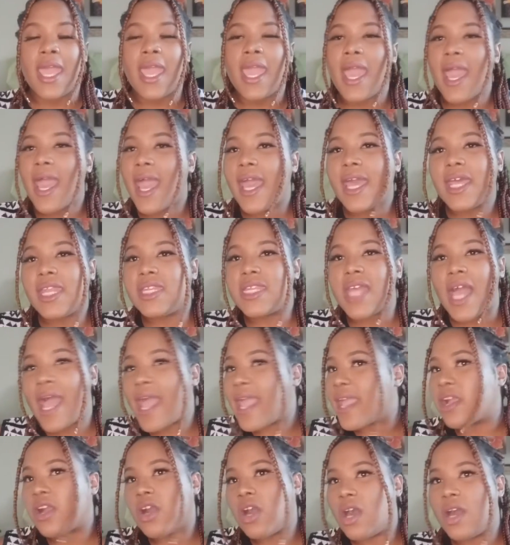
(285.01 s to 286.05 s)
and I
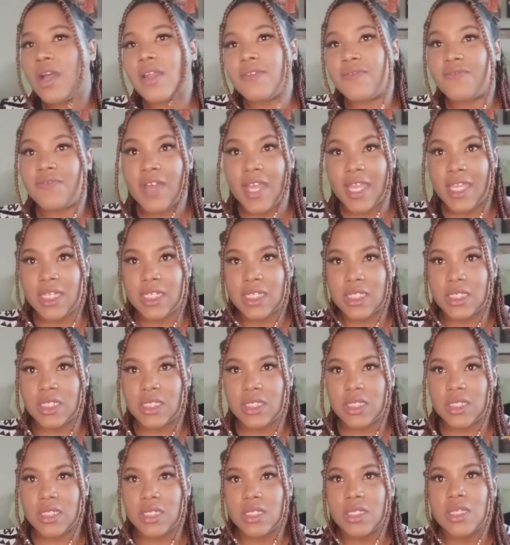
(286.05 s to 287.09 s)
can't find
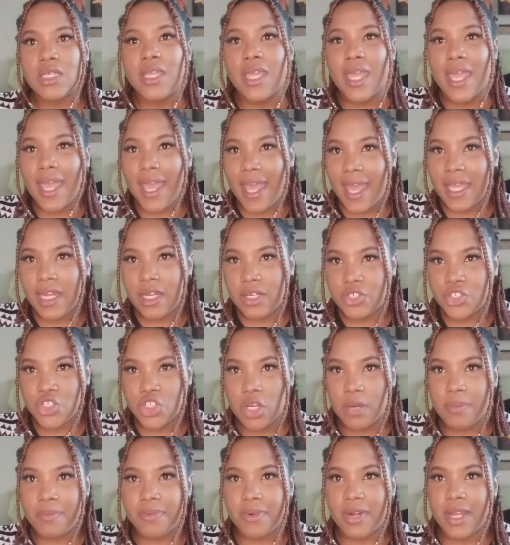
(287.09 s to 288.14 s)
it at a
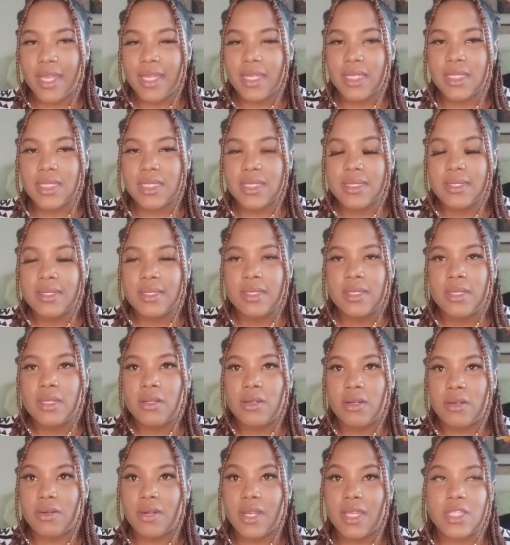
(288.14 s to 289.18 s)
ShopRite,
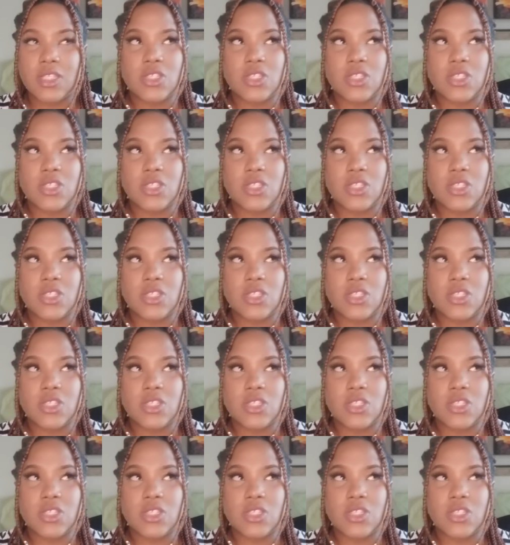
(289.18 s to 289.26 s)
right?